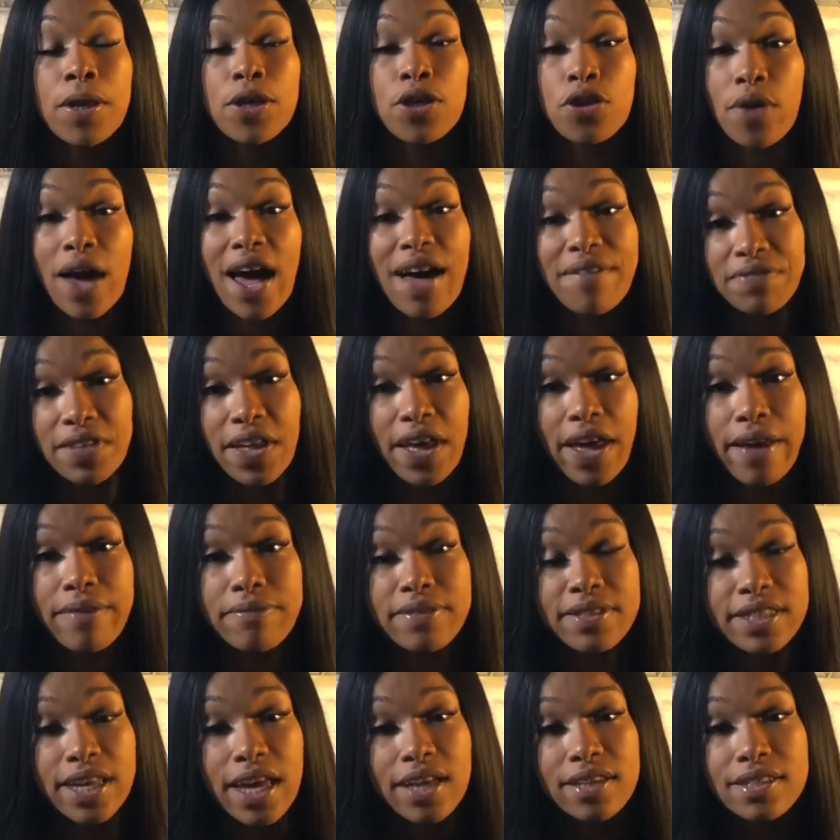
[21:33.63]
You have to have
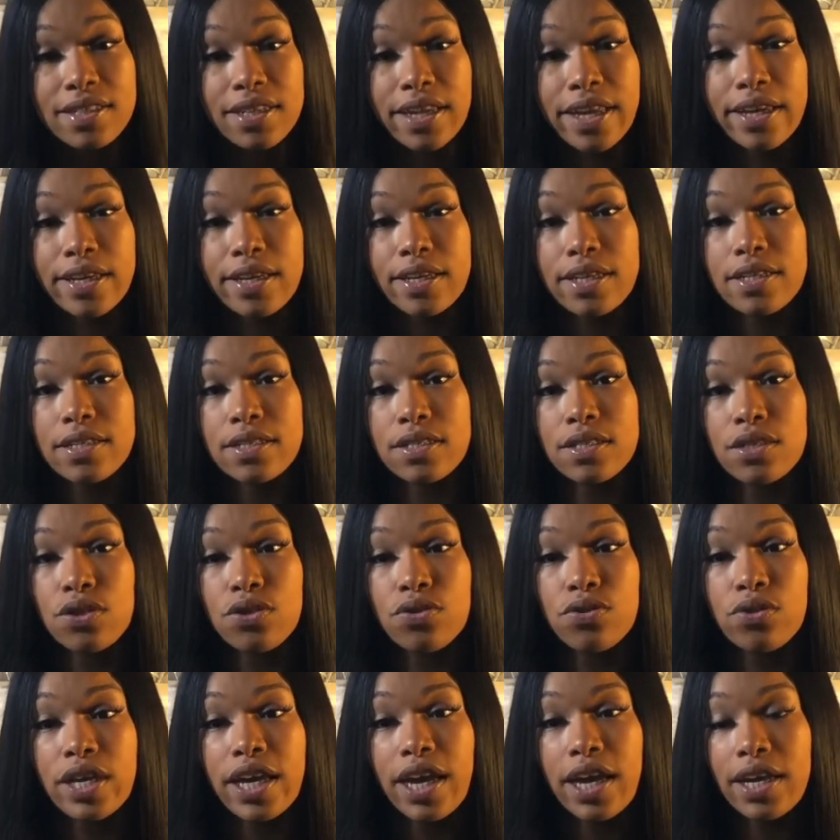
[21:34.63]
sex, ladies.
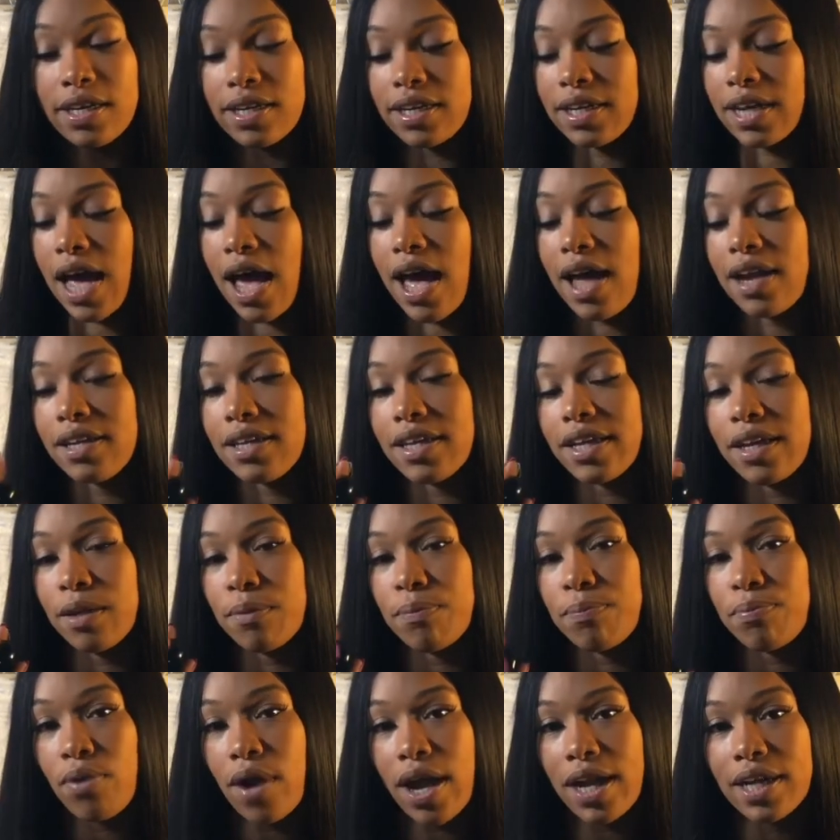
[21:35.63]
You cannot
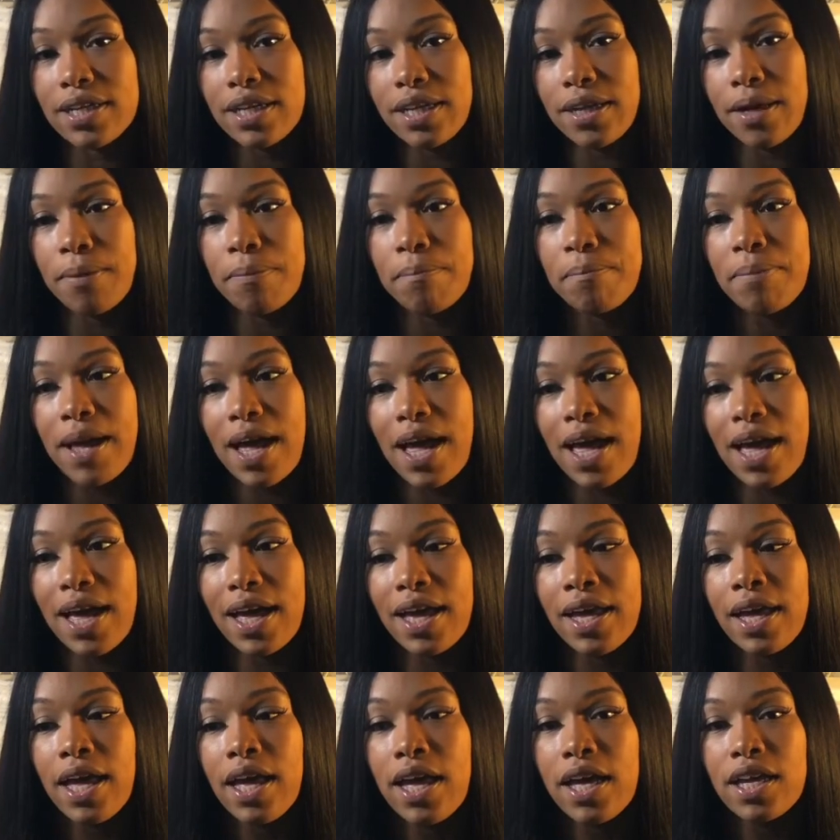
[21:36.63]
get pregnant
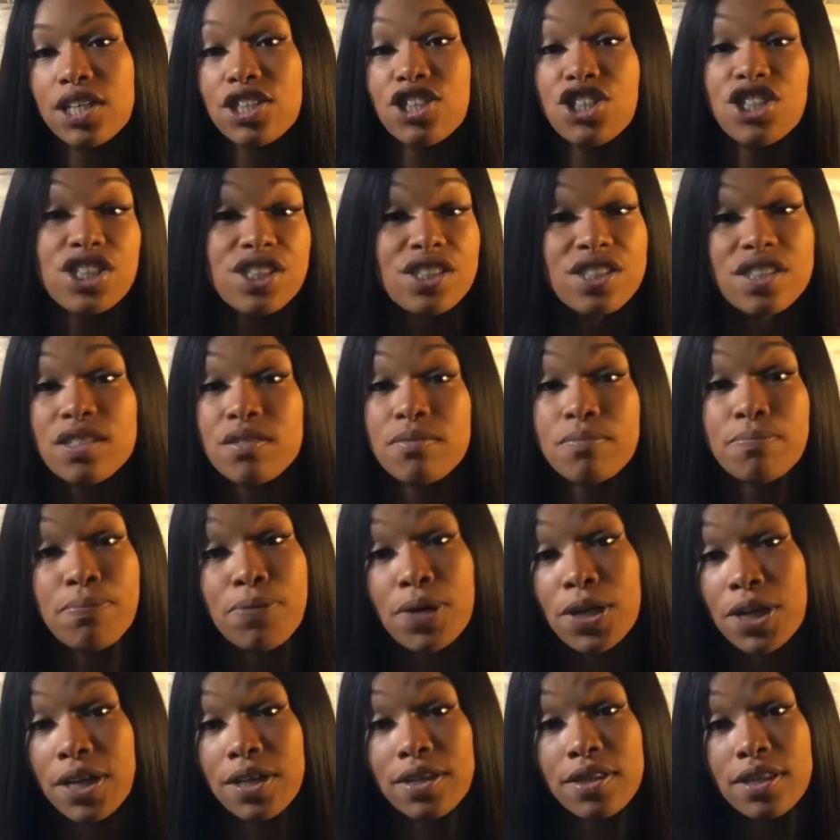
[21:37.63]
by just
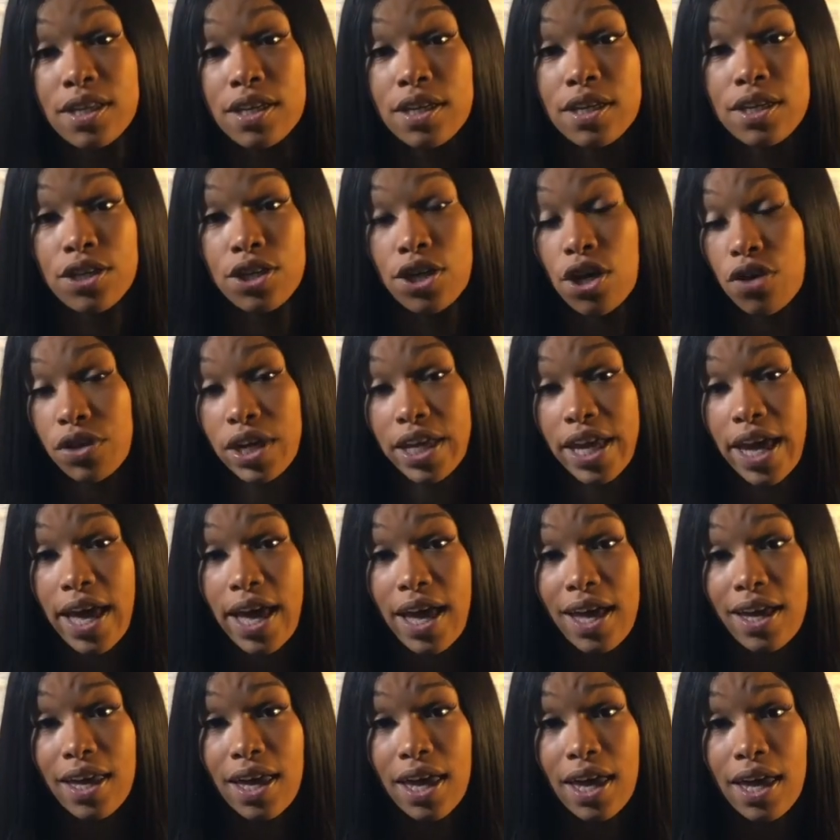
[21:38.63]
putting the Yoni
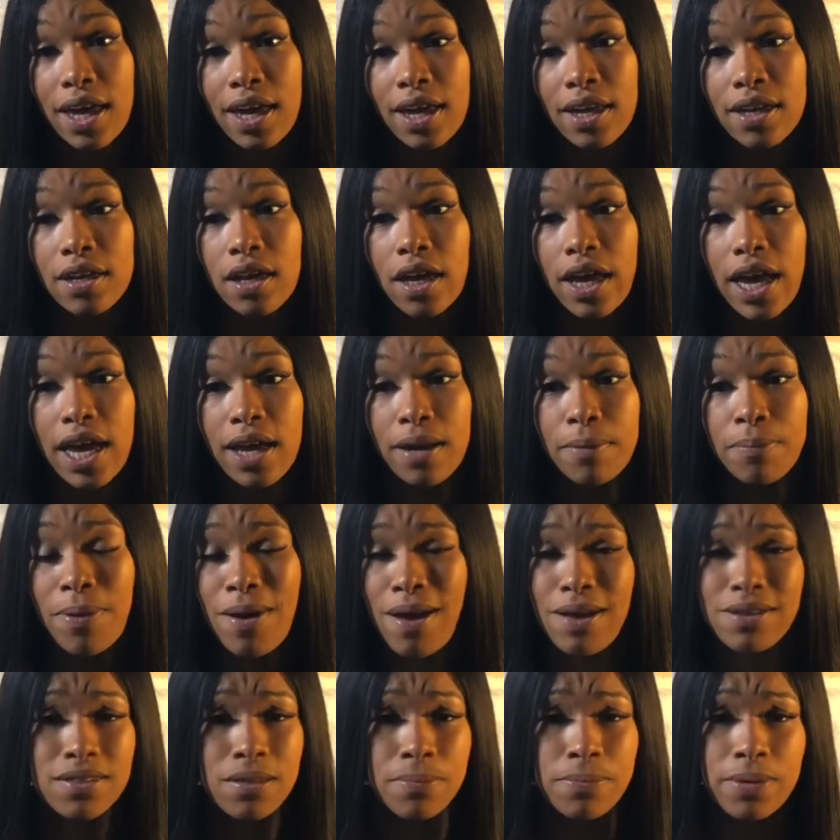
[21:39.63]
egg in and
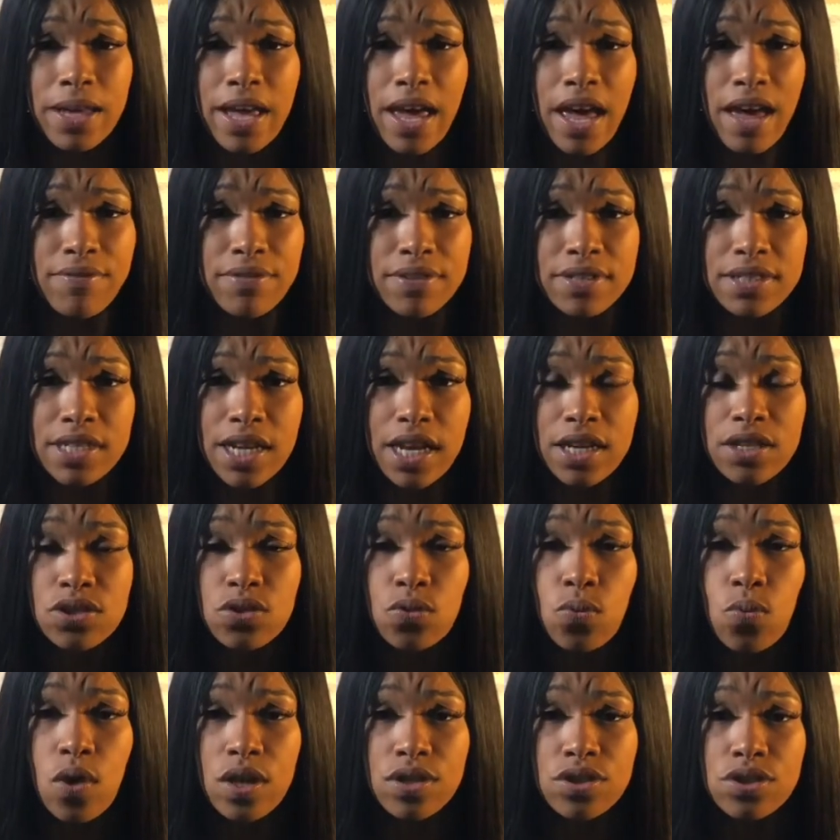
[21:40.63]
possibly having sex
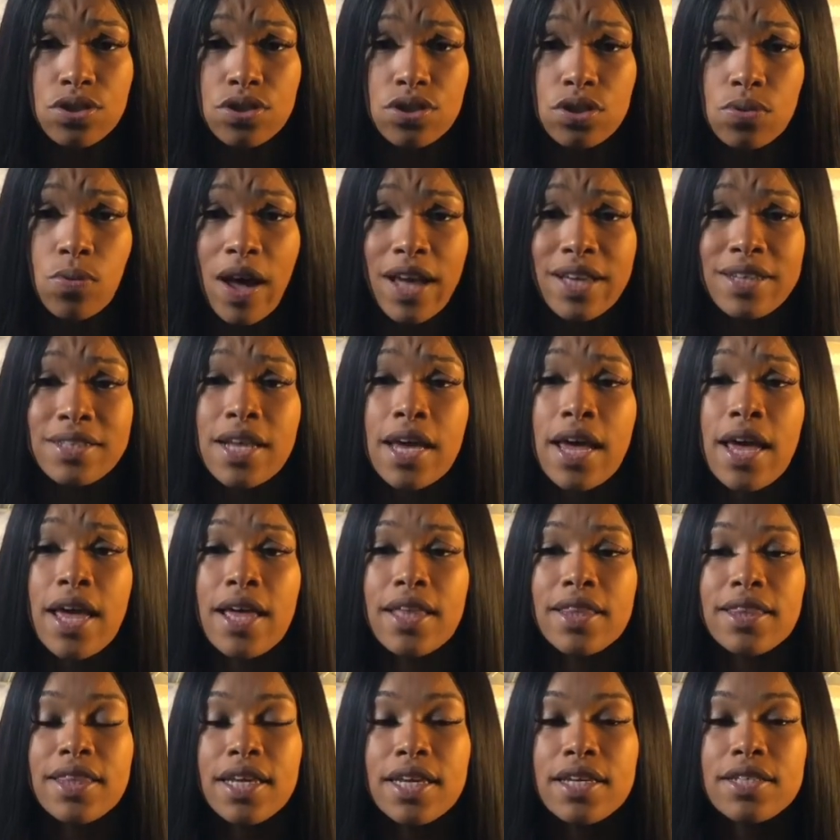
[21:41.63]
once or twice.
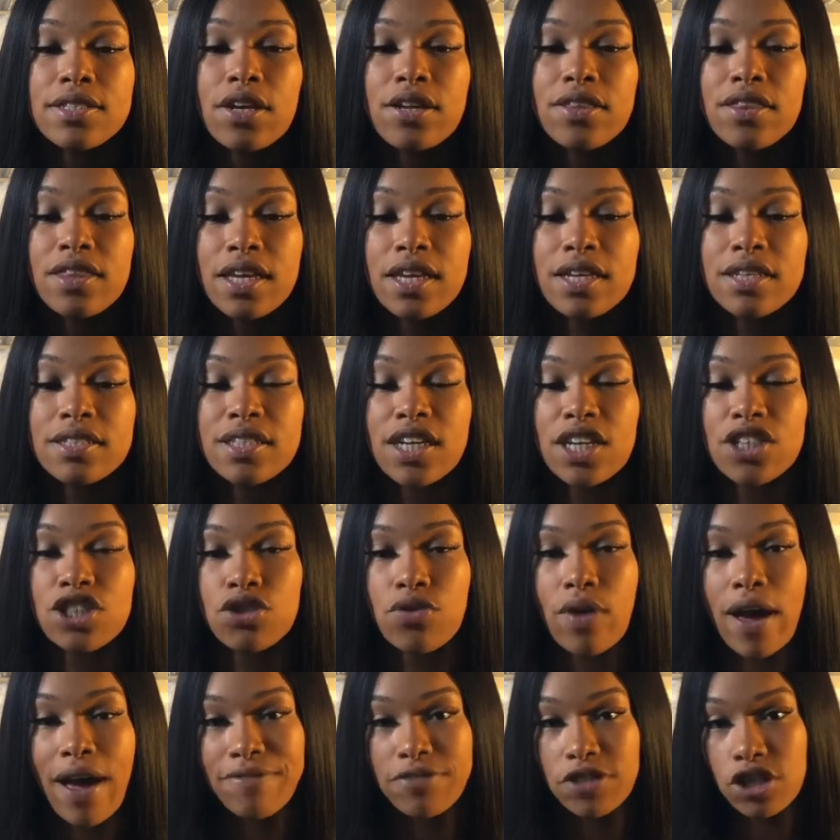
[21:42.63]
These are things that
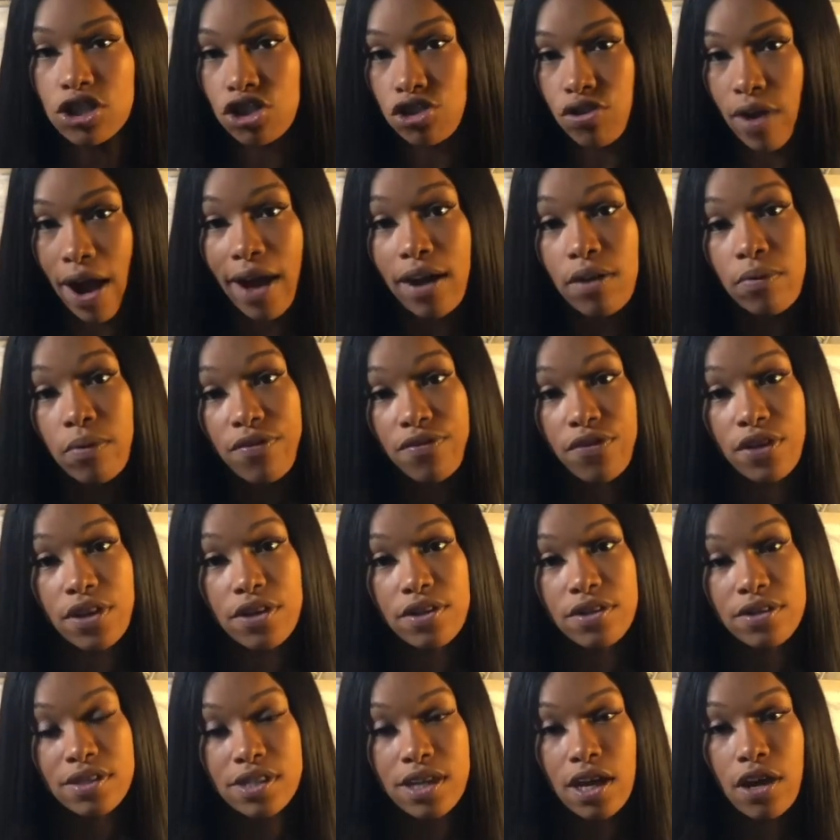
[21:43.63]
you have to track within
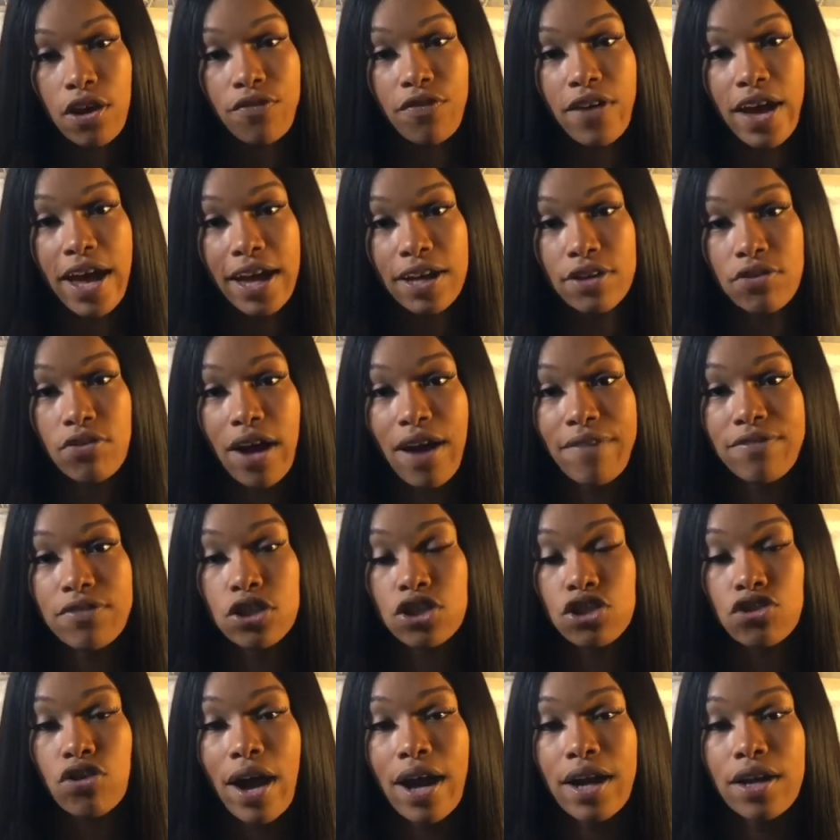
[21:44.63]
yourself, and you have
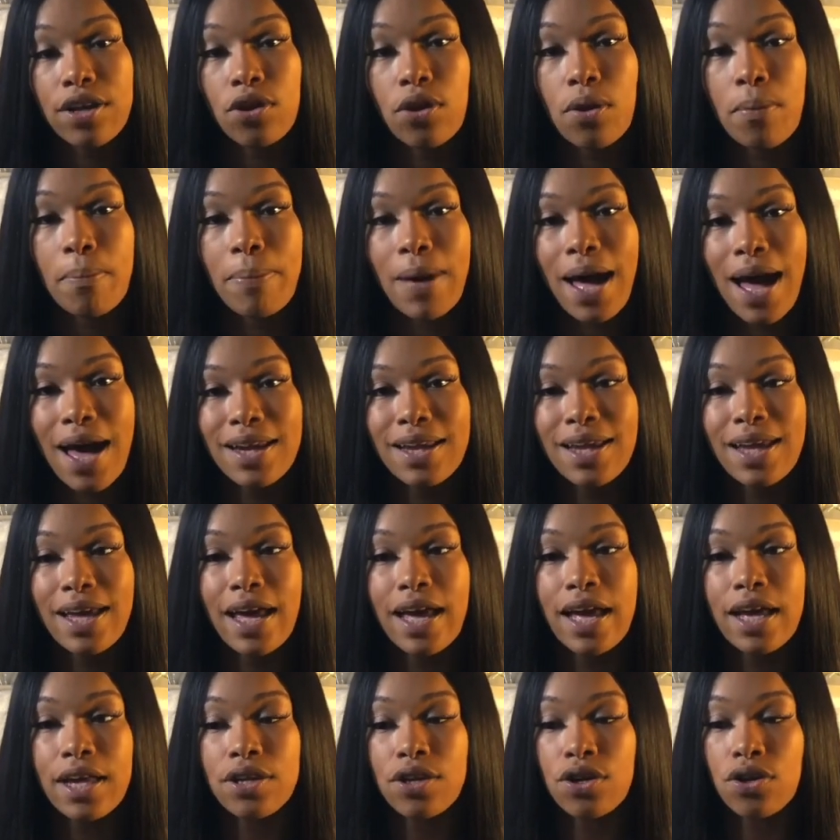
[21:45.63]
to track your body
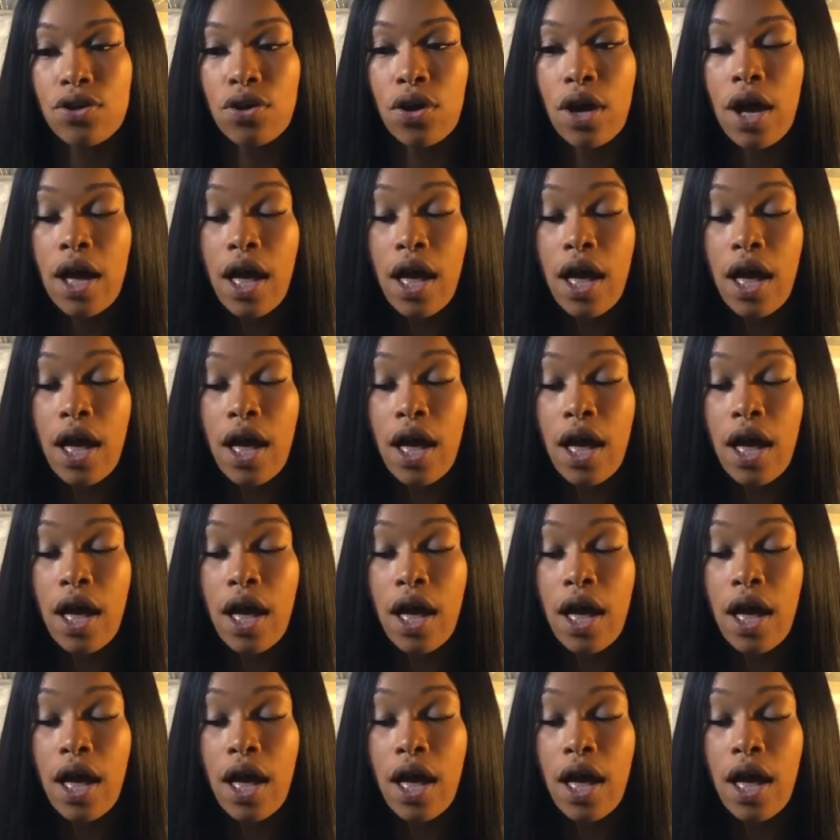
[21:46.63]
and you